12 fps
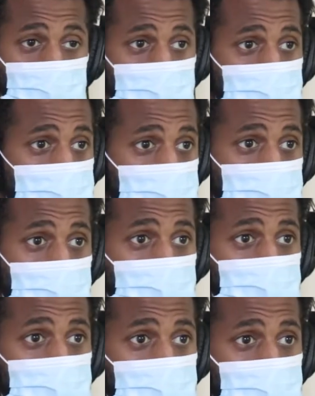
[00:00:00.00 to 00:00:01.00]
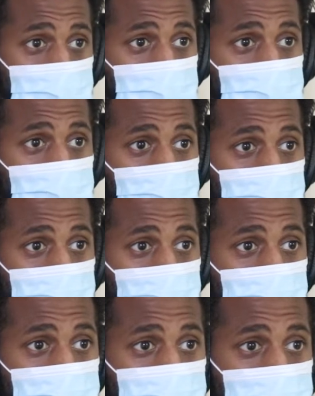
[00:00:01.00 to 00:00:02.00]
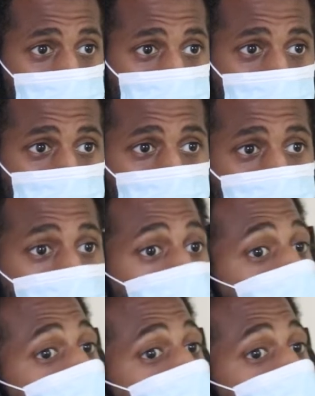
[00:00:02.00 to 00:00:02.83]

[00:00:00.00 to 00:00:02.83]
It's that siphoning. It's that siphoning that